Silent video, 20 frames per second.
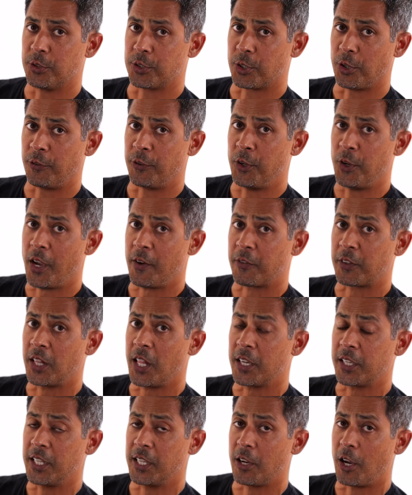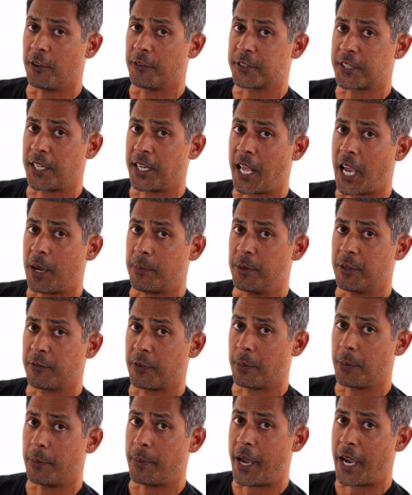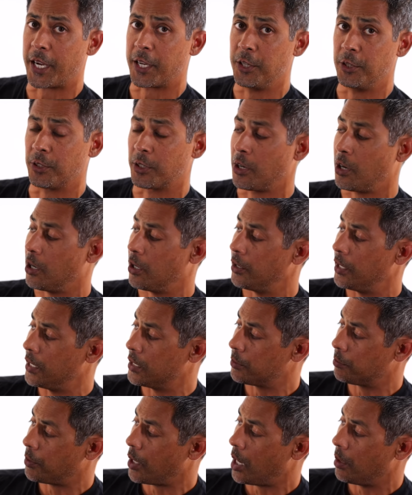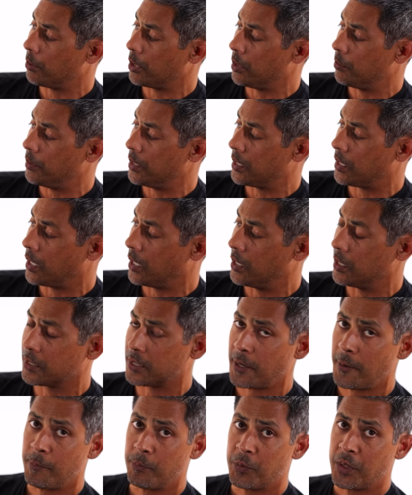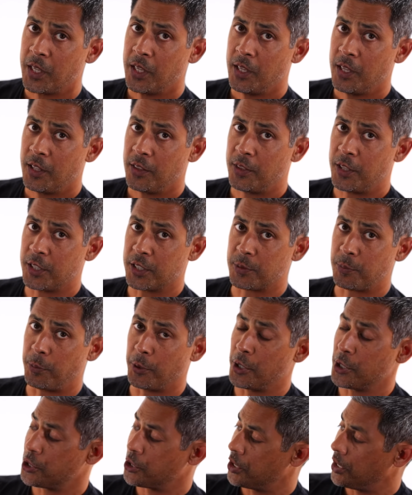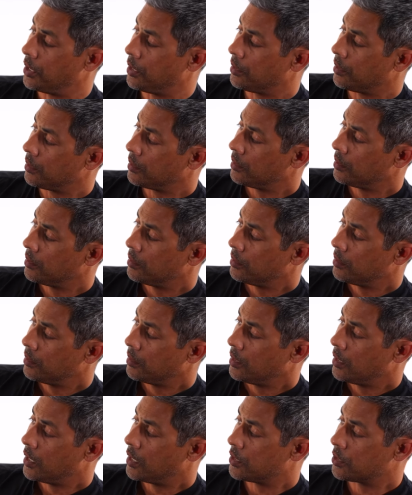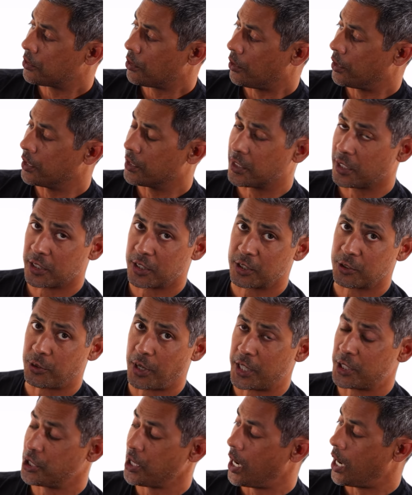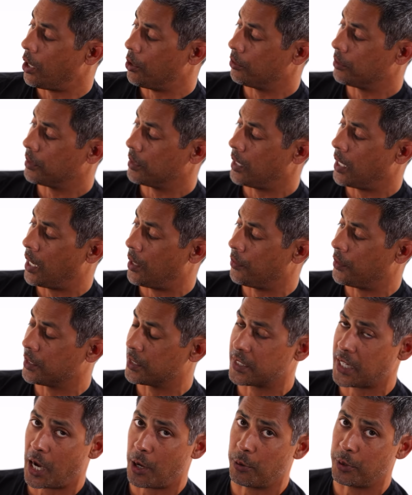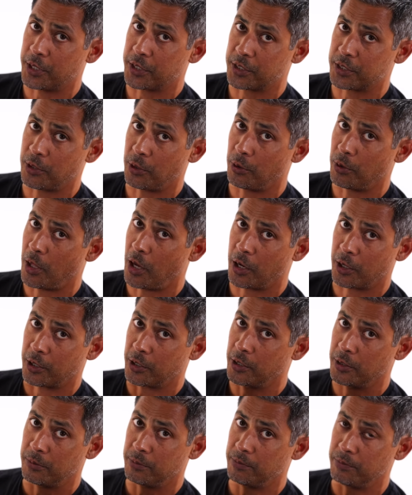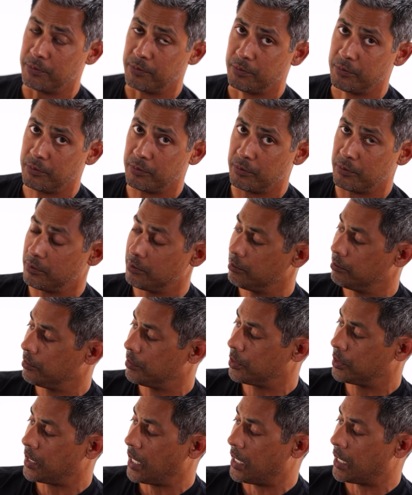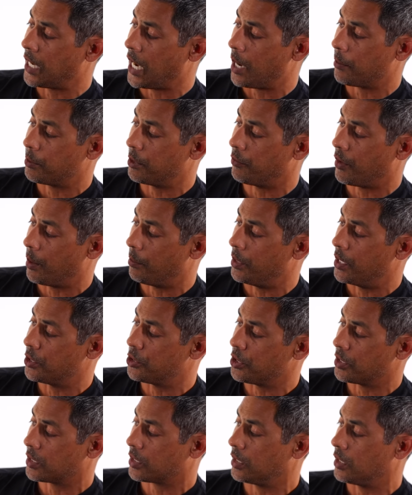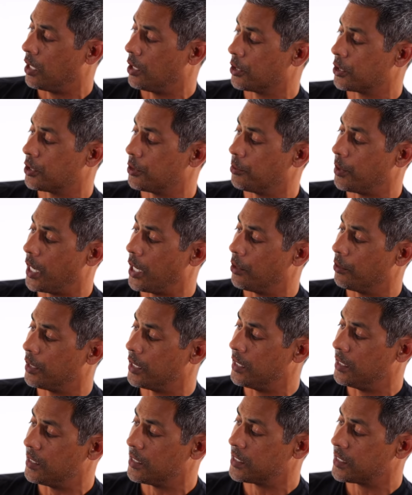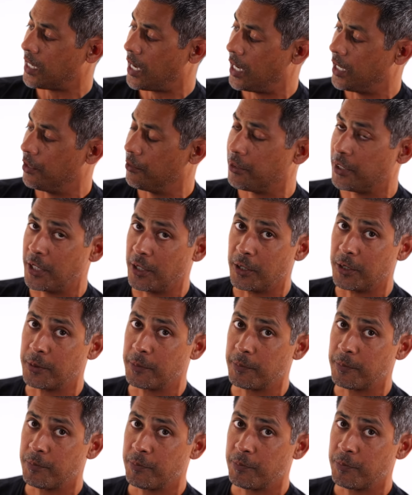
So if you have clunking all of a sudden happening from the back of your car, it's probably because this bushing has started to stretch out and this dowel is no longer staying captive. I mean, it just clunks around inside of here.